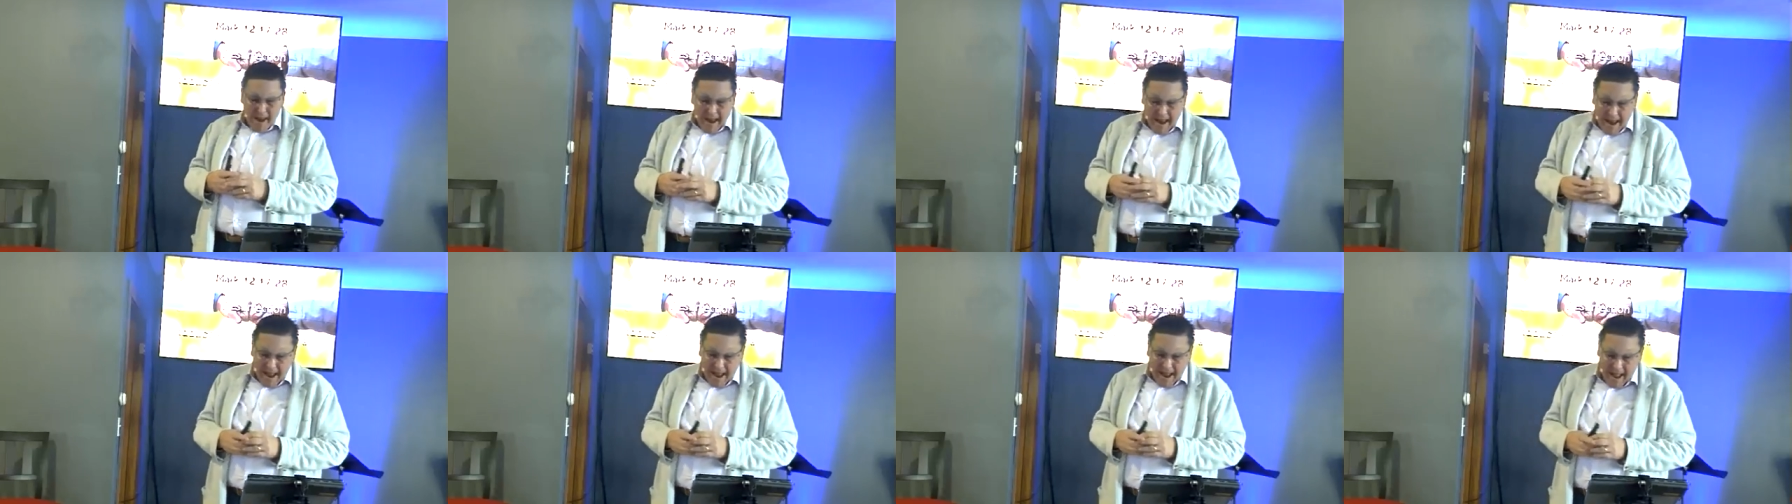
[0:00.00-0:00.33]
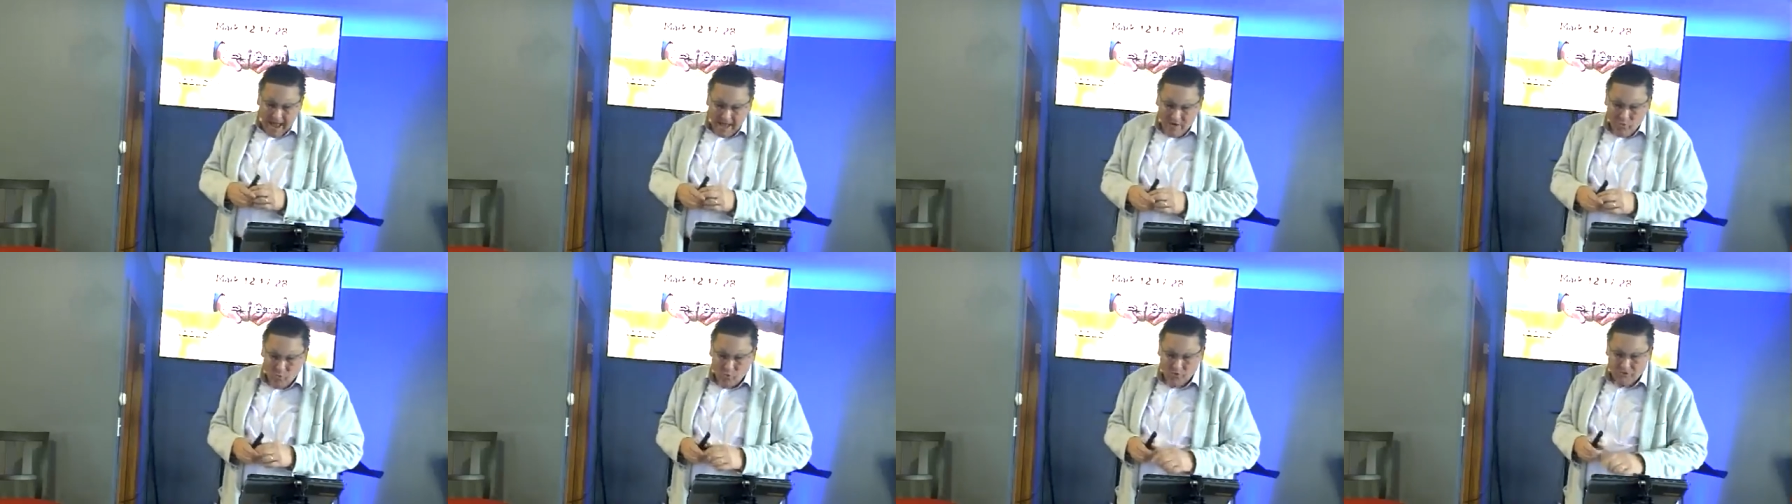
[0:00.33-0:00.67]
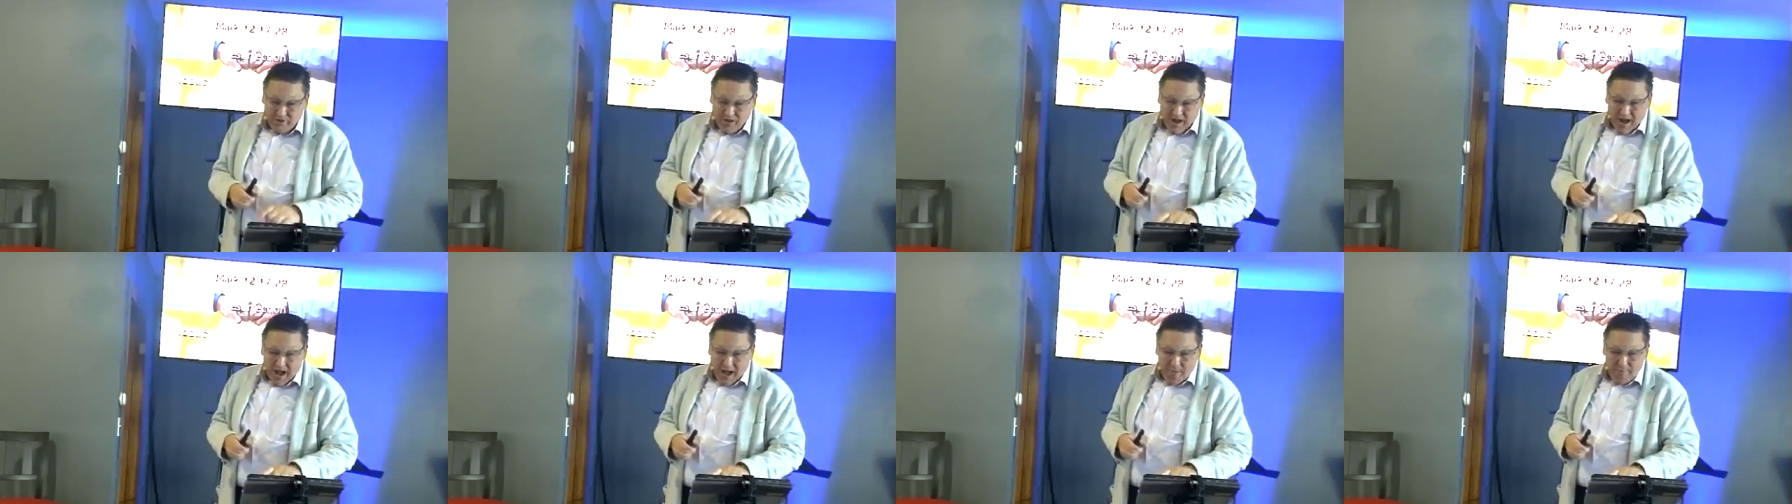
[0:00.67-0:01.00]
man
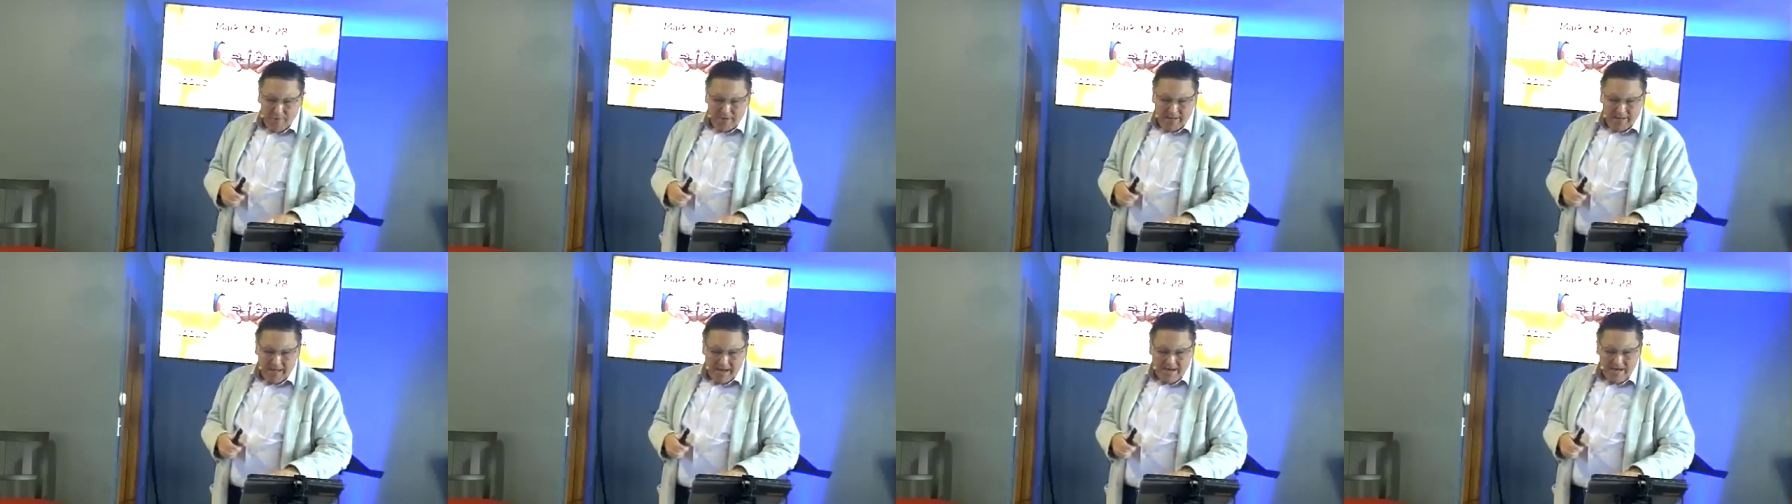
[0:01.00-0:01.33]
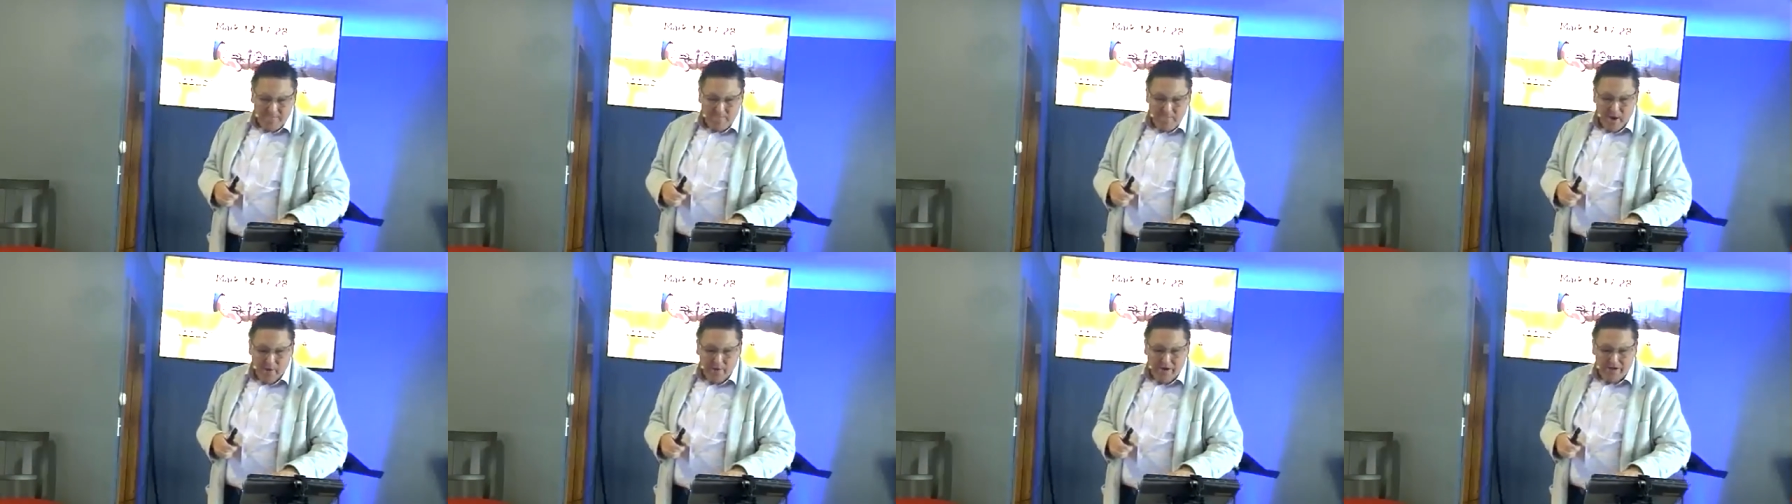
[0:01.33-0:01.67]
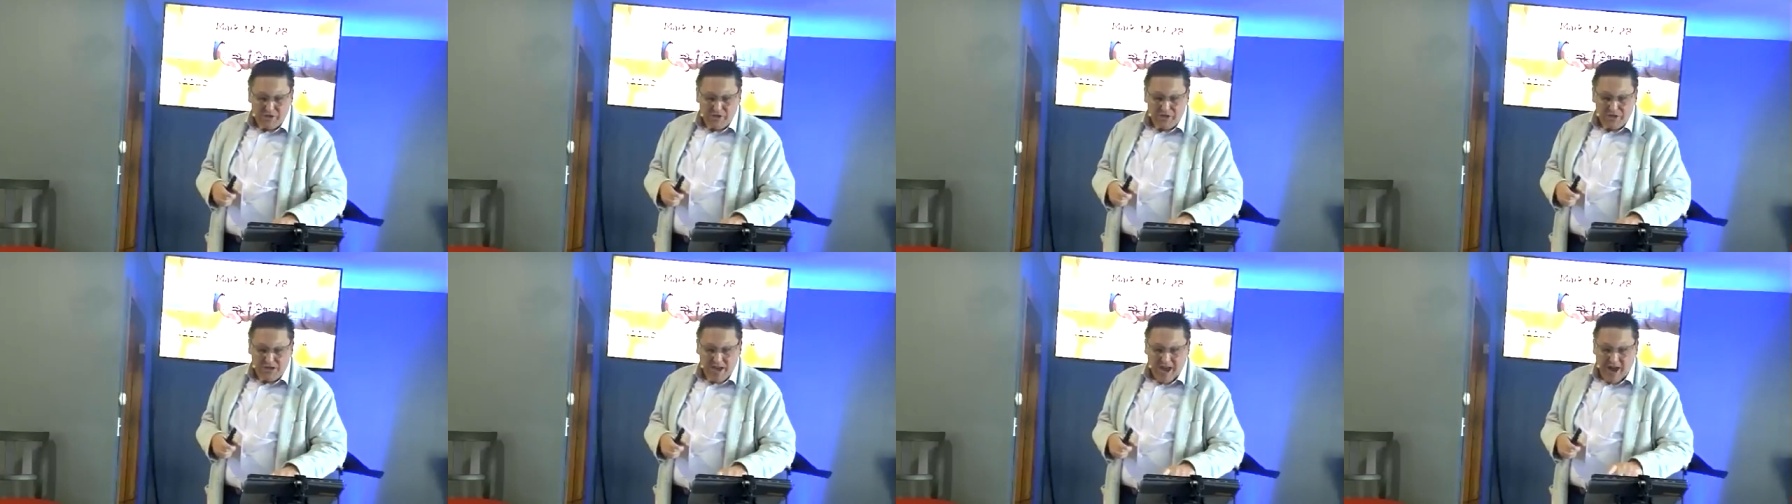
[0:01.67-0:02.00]
was obligated to
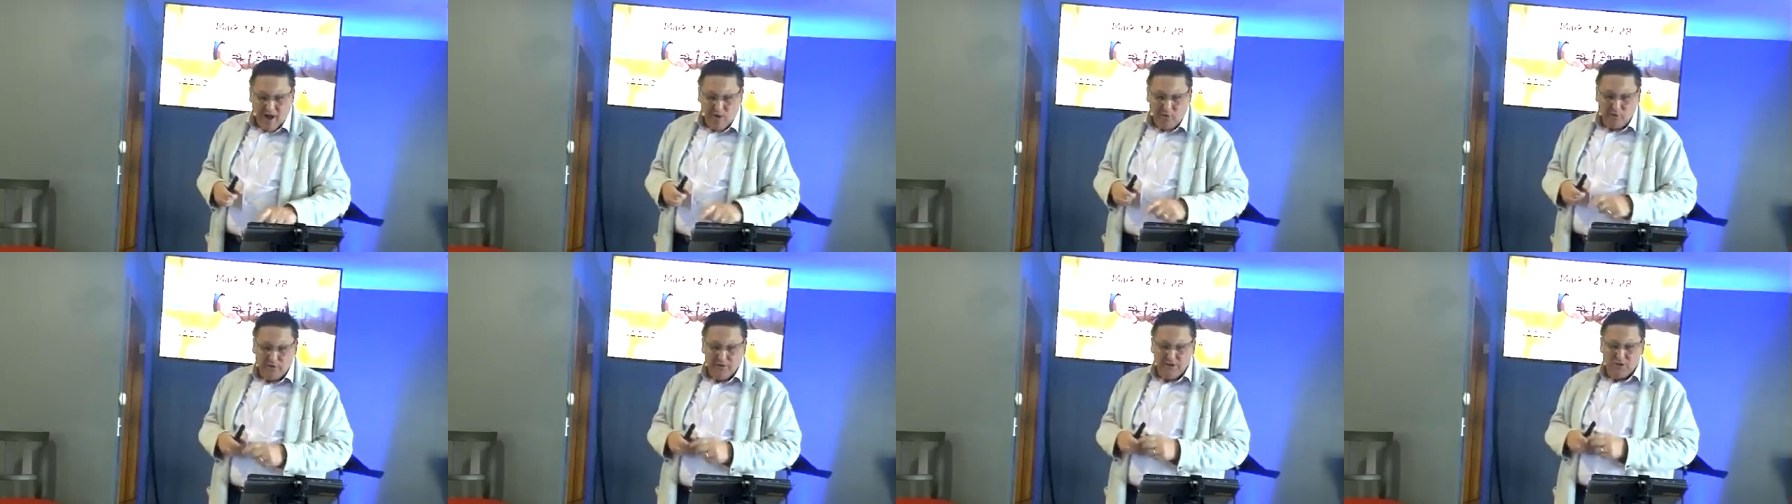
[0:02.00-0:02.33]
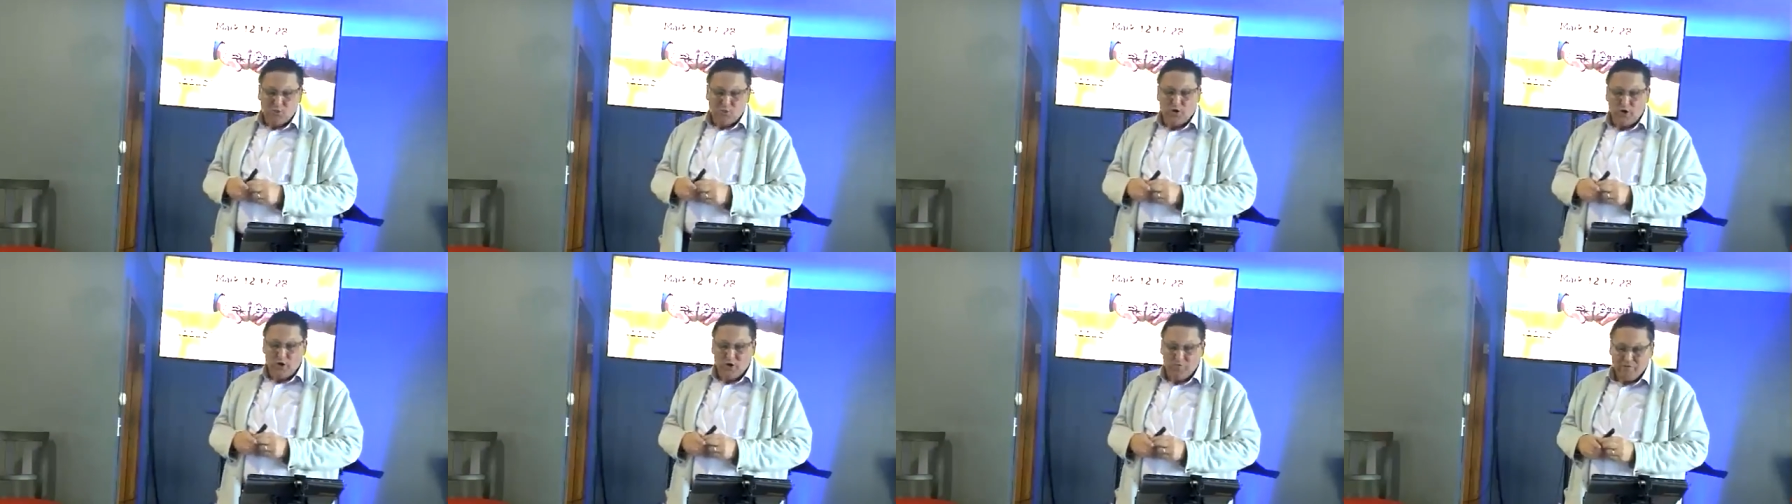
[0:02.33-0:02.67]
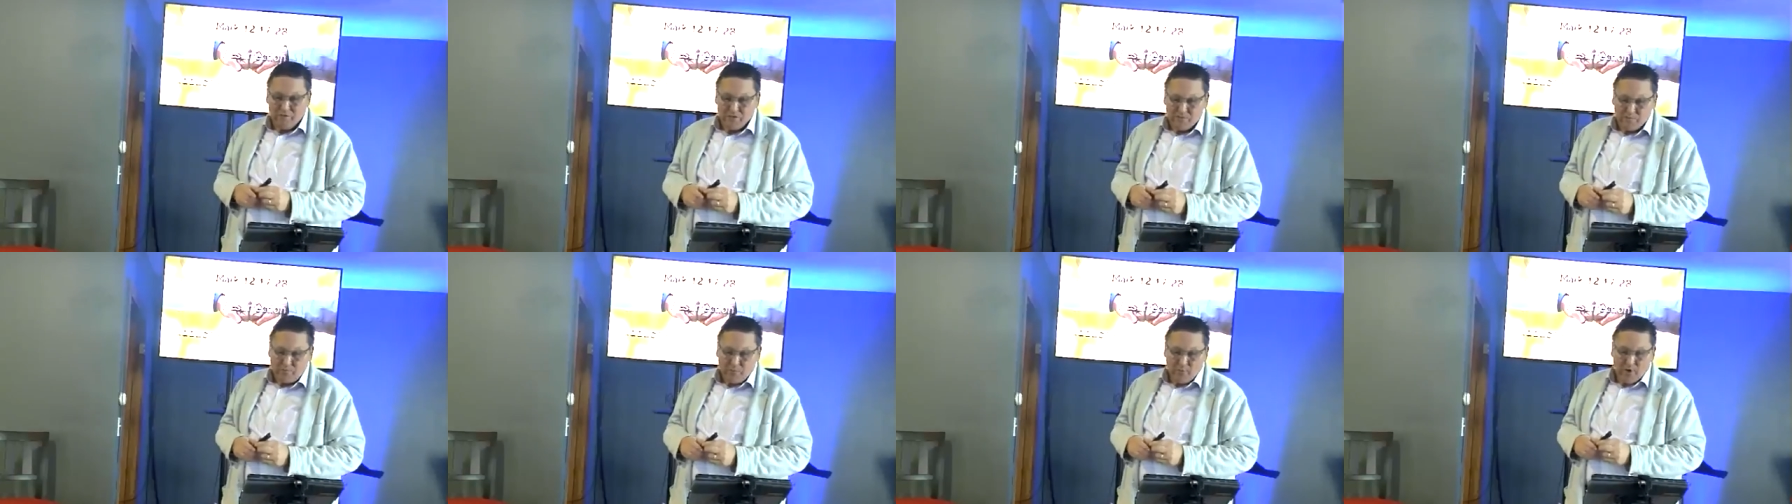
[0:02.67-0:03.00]
marry a childless
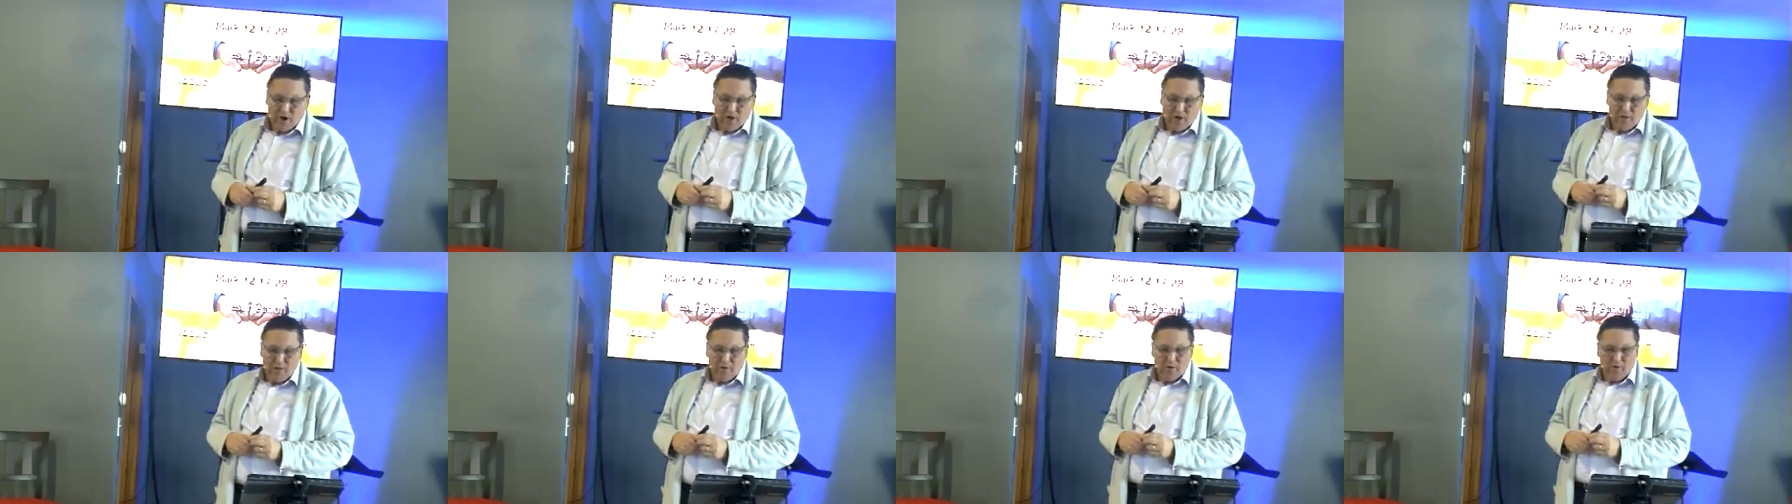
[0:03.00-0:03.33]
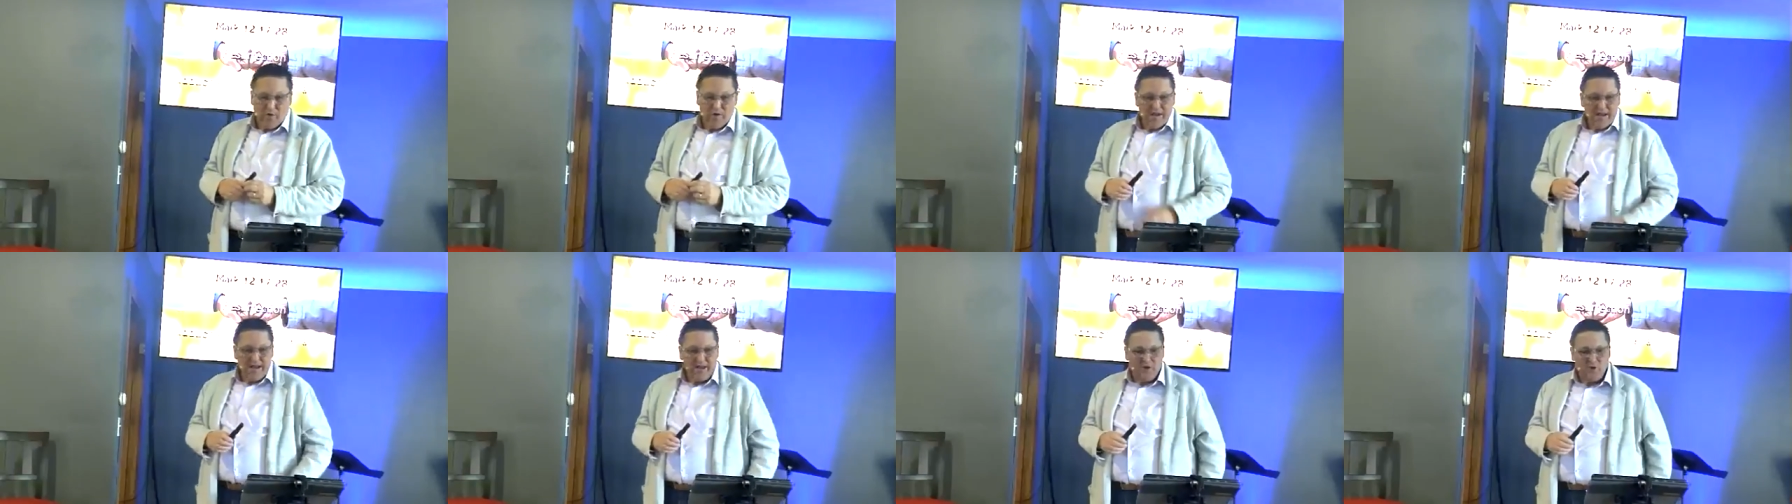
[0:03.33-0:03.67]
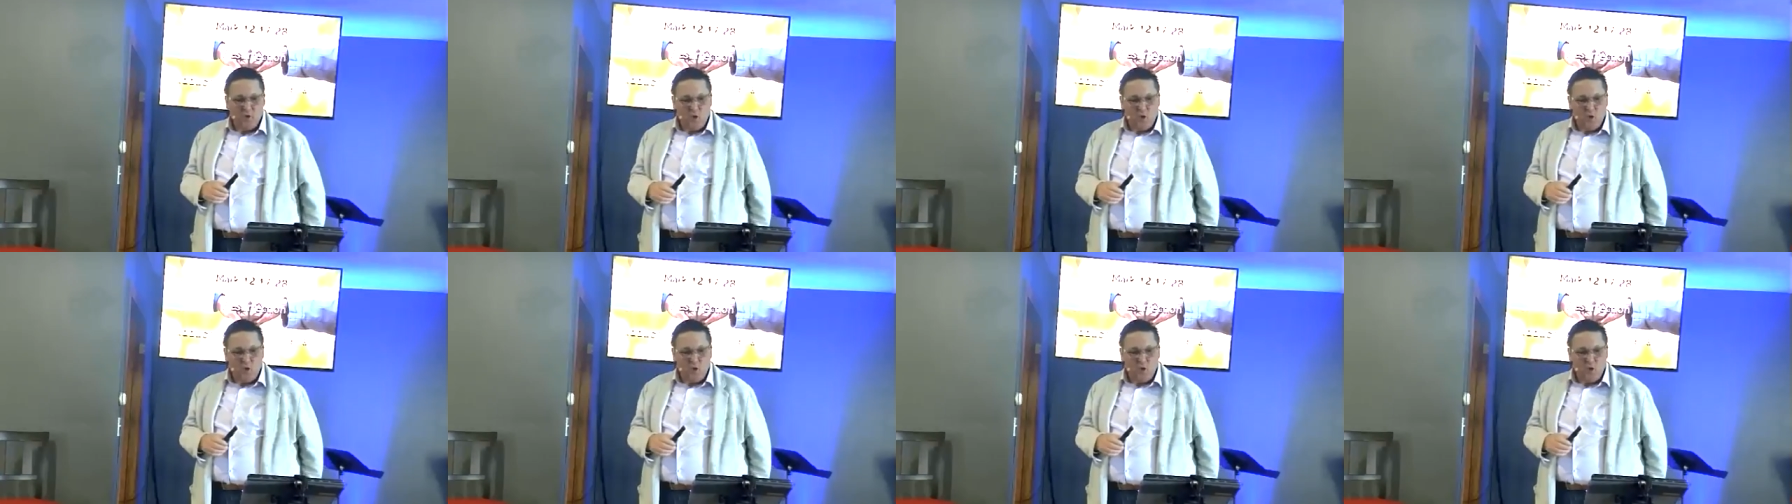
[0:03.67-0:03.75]
widow of his brother